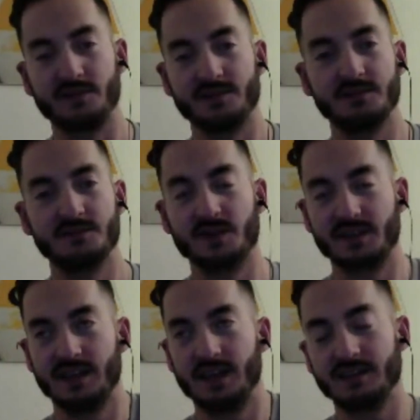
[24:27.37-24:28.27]
I'll say
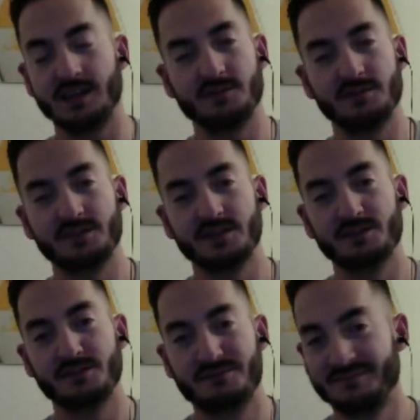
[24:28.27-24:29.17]
first too. Fuck it. I
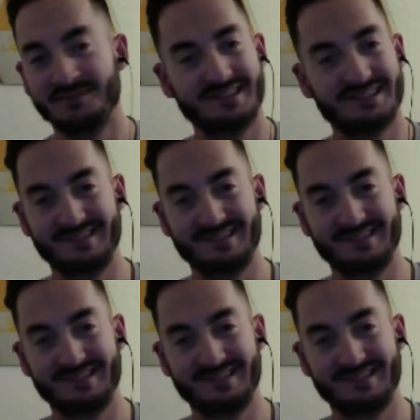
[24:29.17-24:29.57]
don't even know.